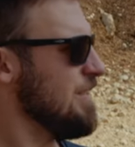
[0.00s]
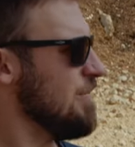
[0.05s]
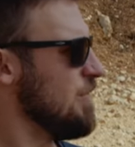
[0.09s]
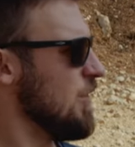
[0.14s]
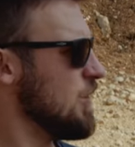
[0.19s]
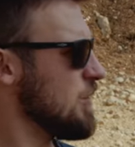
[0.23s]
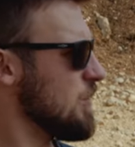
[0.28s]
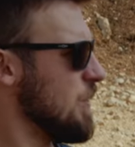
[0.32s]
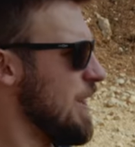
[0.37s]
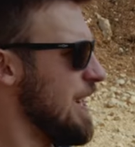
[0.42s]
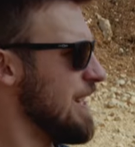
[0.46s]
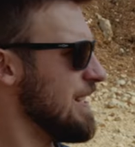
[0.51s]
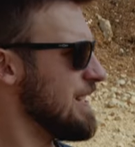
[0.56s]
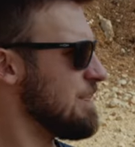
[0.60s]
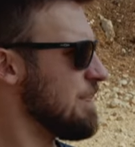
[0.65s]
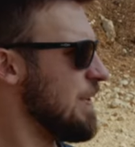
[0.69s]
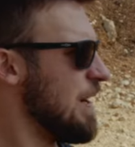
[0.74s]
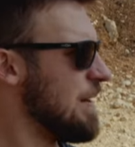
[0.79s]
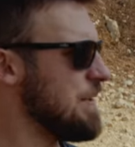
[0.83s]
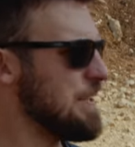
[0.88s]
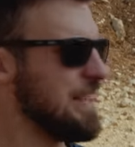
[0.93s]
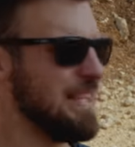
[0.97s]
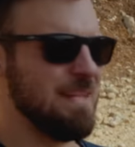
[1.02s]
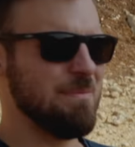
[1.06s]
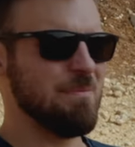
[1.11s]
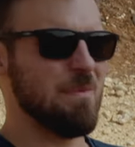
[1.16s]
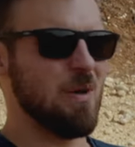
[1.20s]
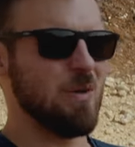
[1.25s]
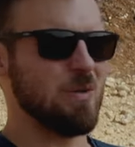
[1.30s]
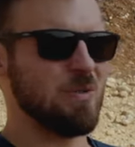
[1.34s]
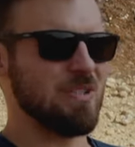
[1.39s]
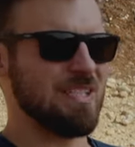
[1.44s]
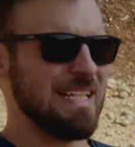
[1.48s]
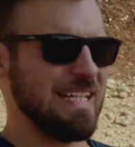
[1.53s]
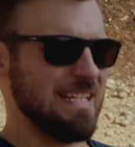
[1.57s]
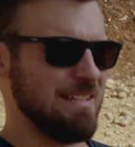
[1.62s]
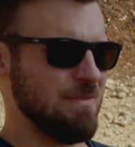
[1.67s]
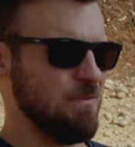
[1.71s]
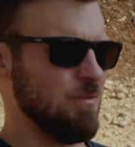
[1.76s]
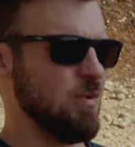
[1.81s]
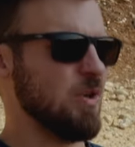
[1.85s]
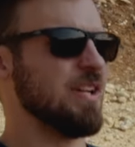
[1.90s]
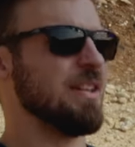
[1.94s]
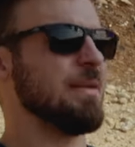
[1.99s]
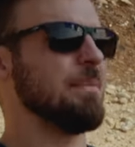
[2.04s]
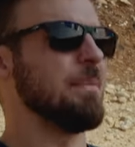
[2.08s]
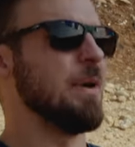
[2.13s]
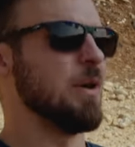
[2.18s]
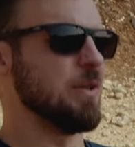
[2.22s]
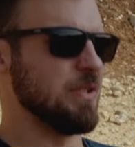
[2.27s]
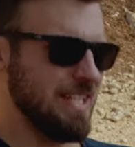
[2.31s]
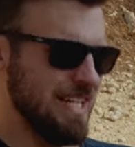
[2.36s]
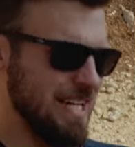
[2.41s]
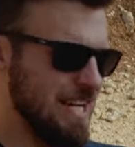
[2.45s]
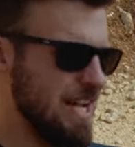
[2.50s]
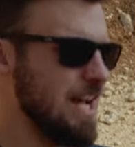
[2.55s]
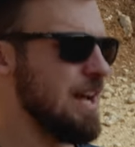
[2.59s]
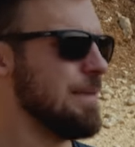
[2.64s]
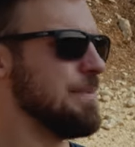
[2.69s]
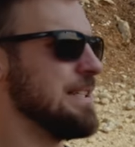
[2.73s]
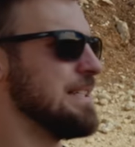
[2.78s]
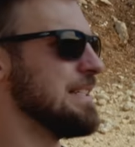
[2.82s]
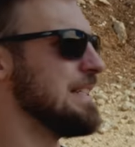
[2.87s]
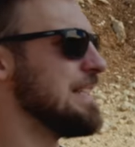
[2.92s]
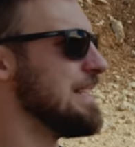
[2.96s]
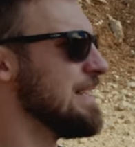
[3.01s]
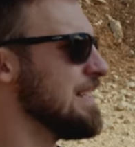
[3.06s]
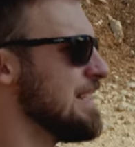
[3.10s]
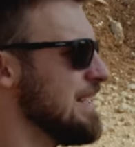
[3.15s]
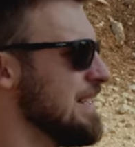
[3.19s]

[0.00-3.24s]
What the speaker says: Volkswagen is probably one of the most common